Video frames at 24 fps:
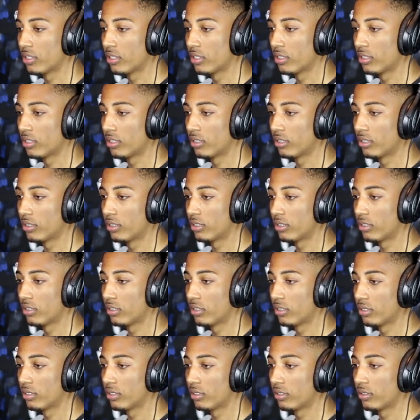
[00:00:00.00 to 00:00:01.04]

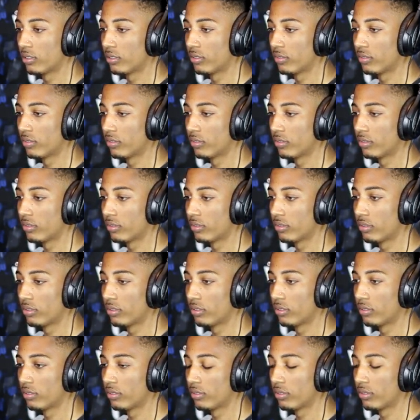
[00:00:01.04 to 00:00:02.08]

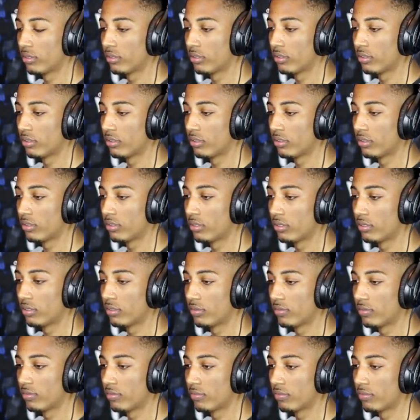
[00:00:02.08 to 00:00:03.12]

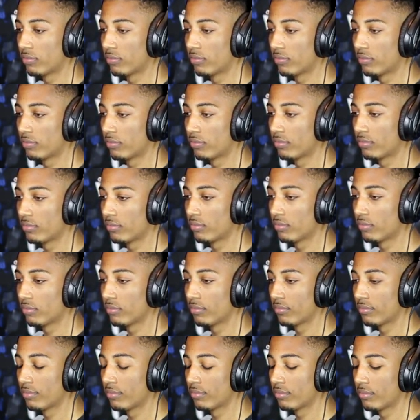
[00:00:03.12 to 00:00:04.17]

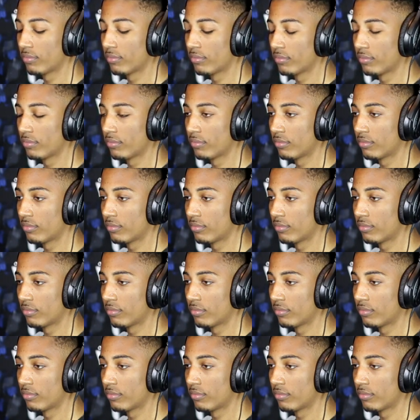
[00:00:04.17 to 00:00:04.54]
No one is speaking in this clip.